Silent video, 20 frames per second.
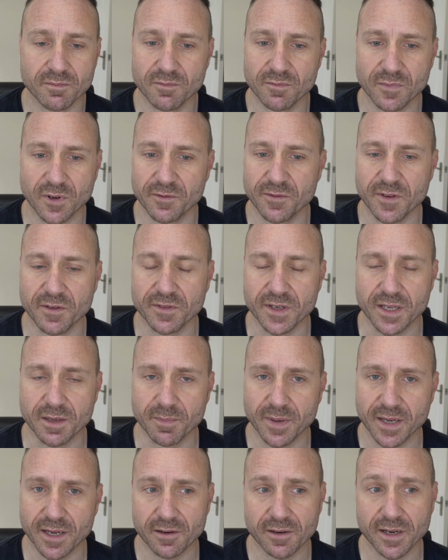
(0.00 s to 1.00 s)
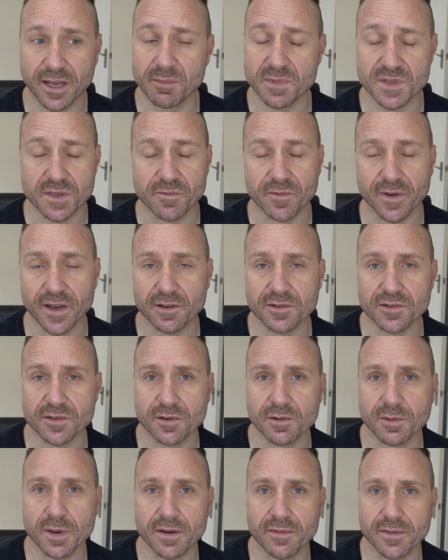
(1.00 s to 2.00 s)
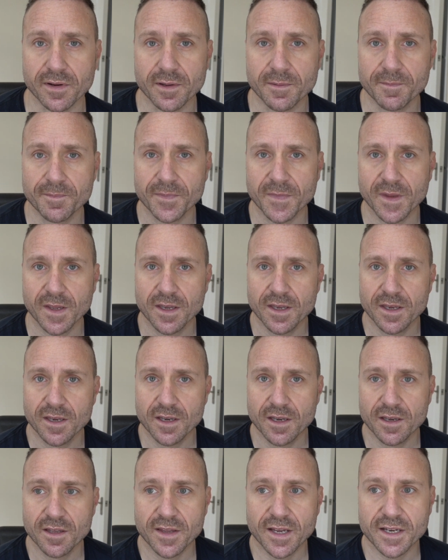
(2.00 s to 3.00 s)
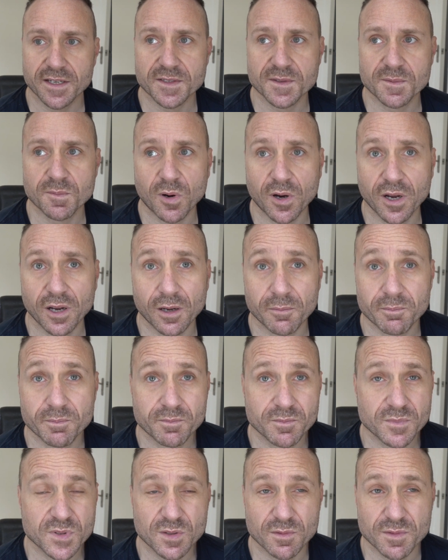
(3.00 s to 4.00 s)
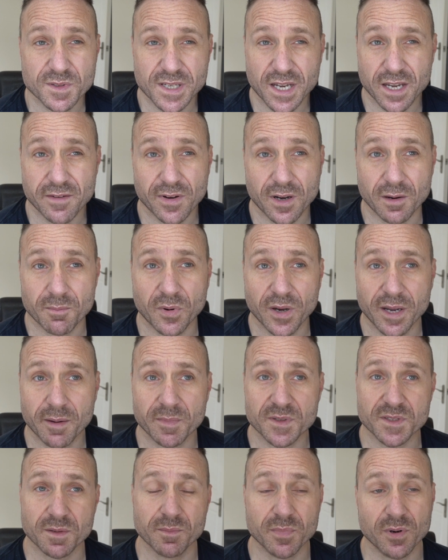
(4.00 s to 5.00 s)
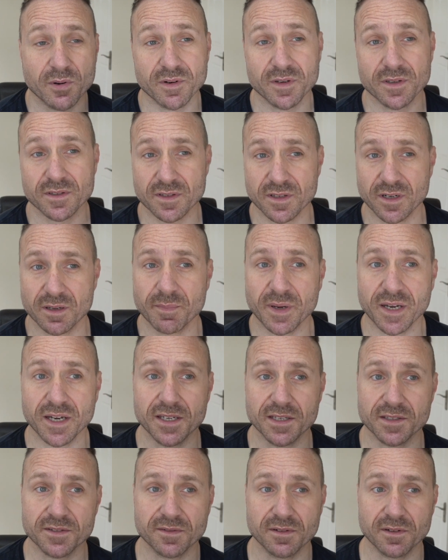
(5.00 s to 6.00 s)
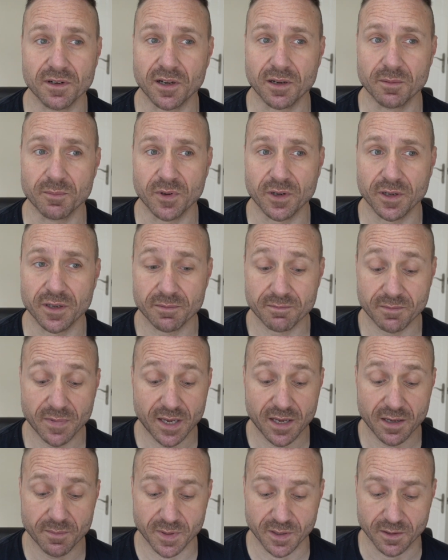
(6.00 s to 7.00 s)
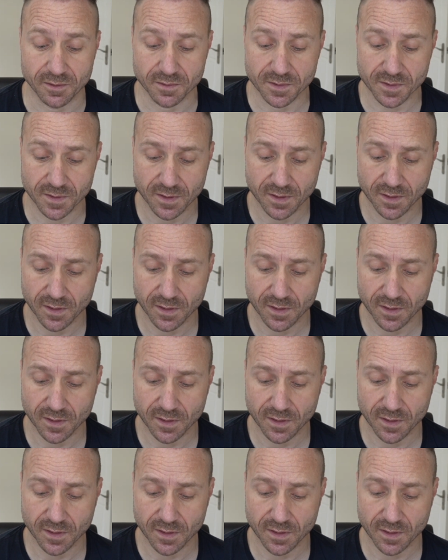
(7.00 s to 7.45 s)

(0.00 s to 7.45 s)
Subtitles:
like £15 Amazon voucher or whatever. That's why I sort of save up my Amazon points, and it pays for like my hair pills.